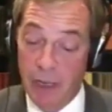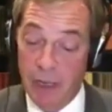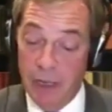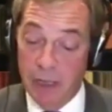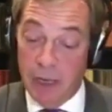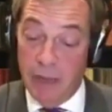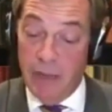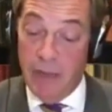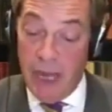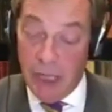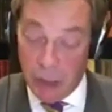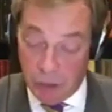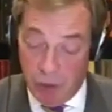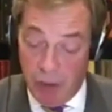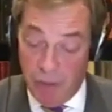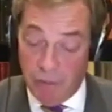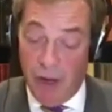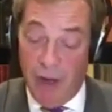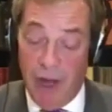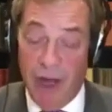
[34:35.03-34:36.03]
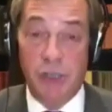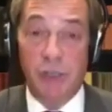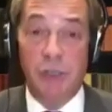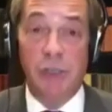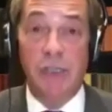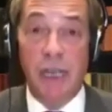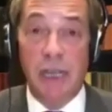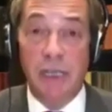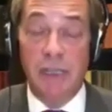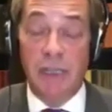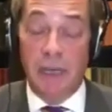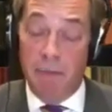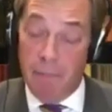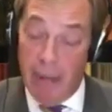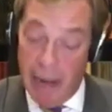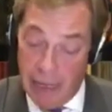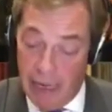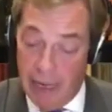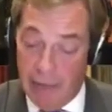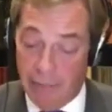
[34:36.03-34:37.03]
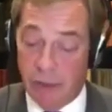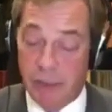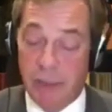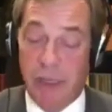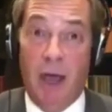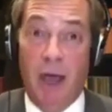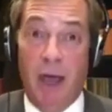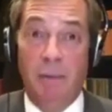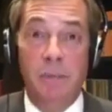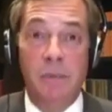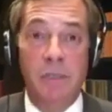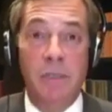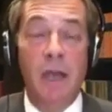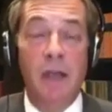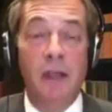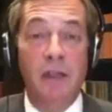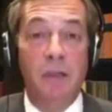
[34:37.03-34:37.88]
So the history of Nigels is that in medieval times,